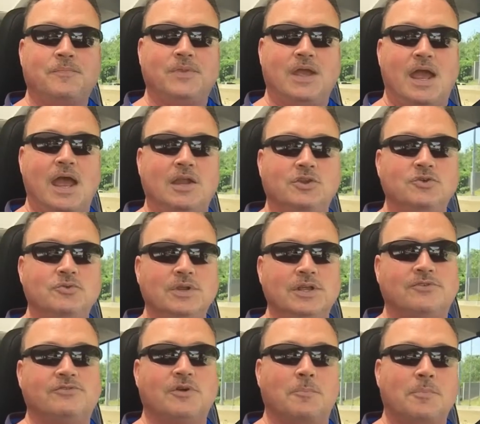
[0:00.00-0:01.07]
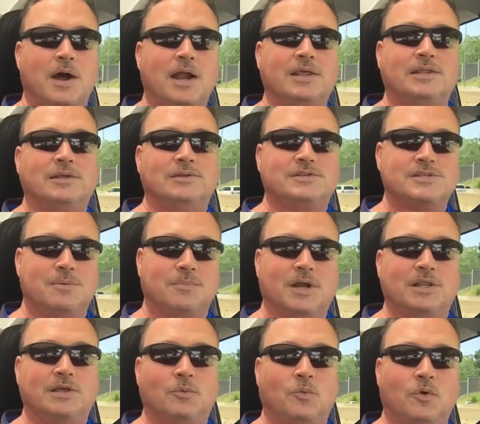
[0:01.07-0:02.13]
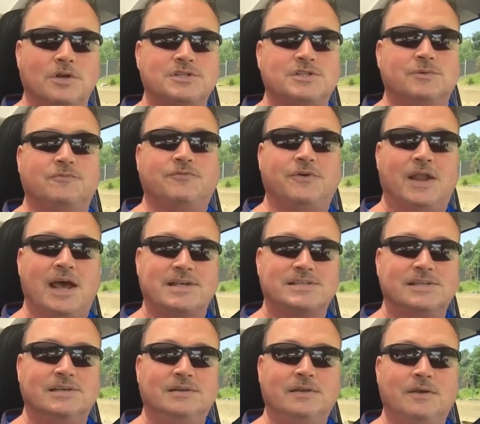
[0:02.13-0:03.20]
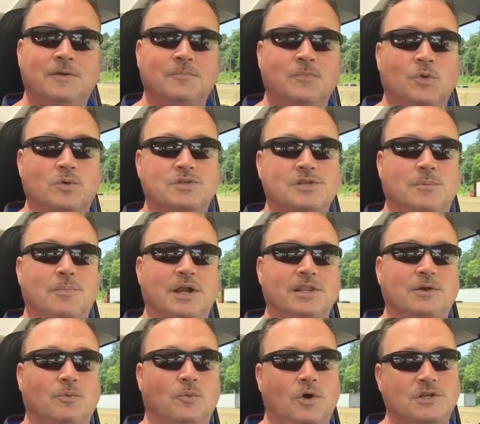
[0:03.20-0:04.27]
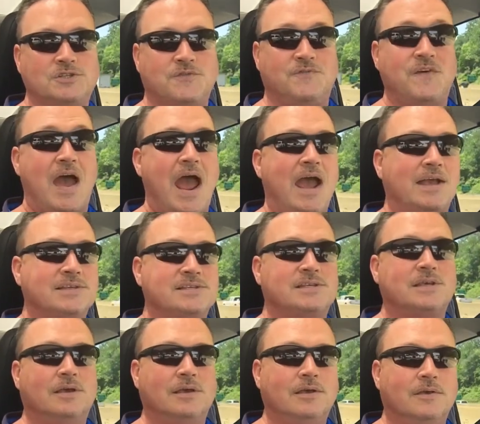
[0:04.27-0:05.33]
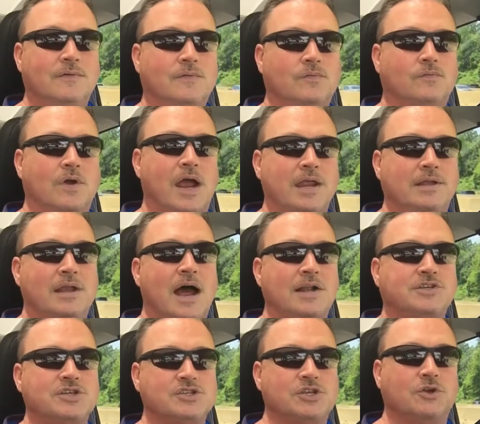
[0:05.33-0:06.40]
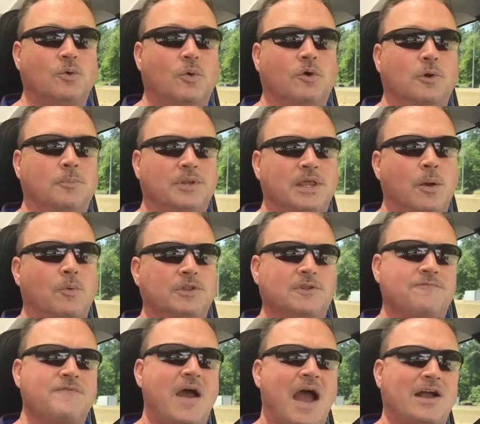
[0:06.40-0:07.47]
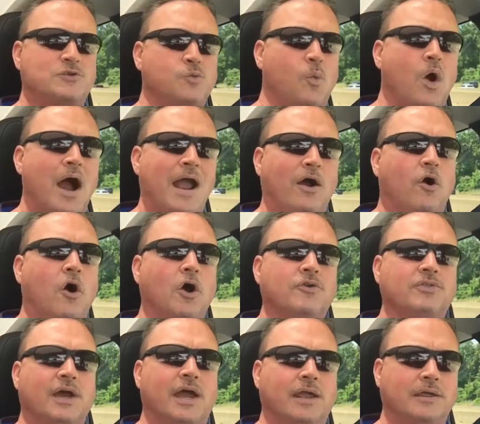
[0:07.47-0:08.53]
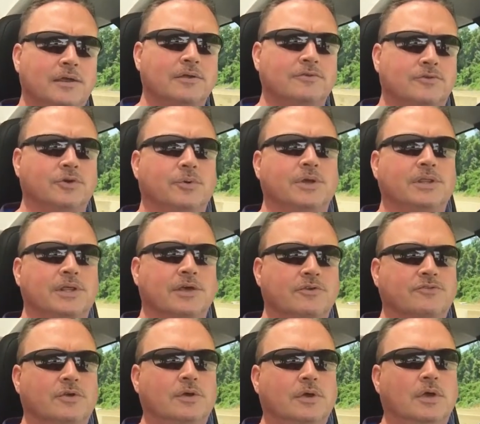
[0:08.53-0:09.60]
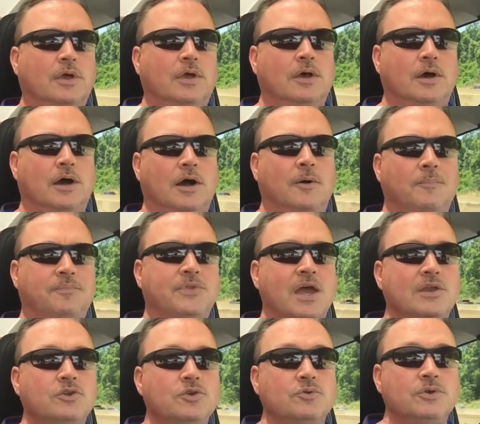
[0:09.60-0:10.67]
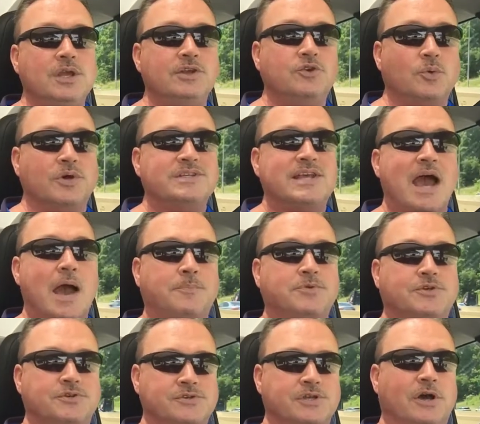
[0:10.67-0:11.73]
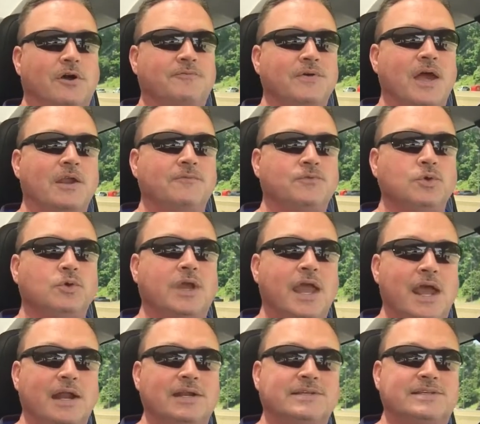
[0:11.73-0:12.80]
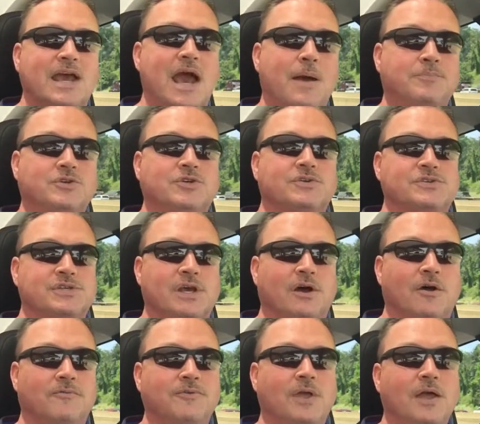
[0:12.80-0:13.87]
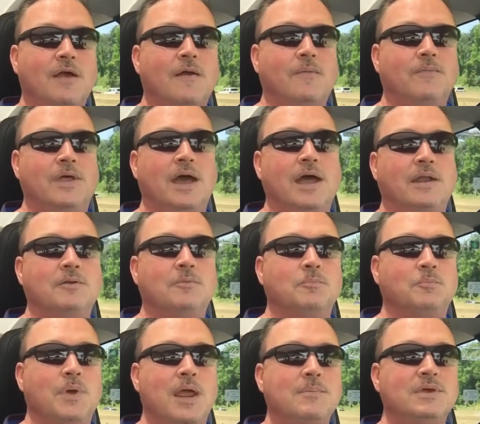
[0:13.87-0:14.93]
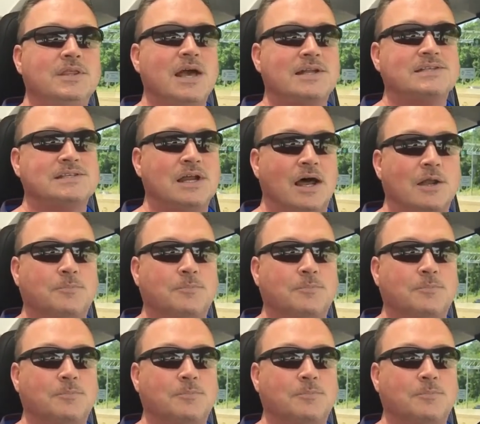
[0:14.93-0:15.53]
and you need somebody that wants some finessing, or somebody that wants facts, right? Not just an order, but they want the facts. Why are they doing this? Then you need to adapt yourself. And if you can't adapt yourself, then maybe that's not a